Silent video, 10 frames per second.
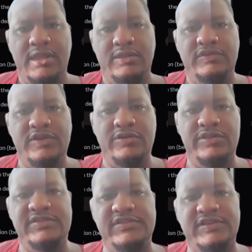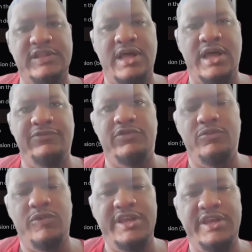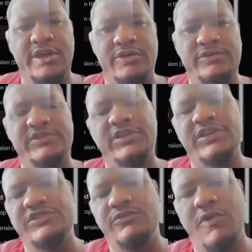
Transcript: And so this is Claude for Windows, because you